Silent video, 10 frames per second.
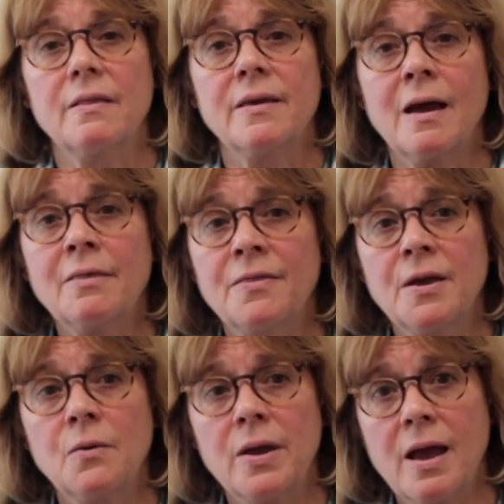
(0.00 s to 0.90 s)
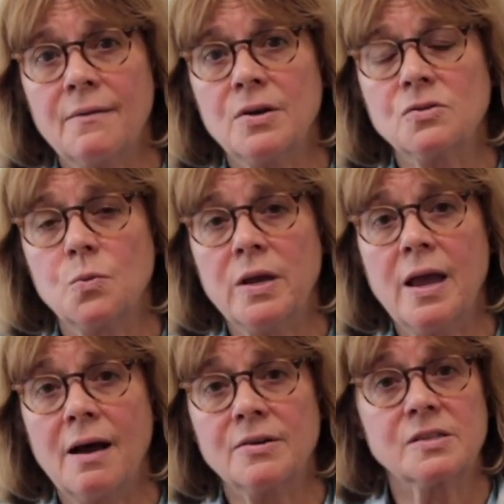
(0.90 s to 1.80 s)
The other thing we have is we
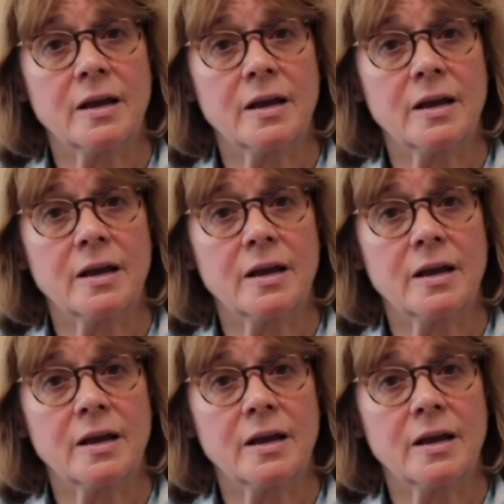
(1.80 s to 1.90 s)
have a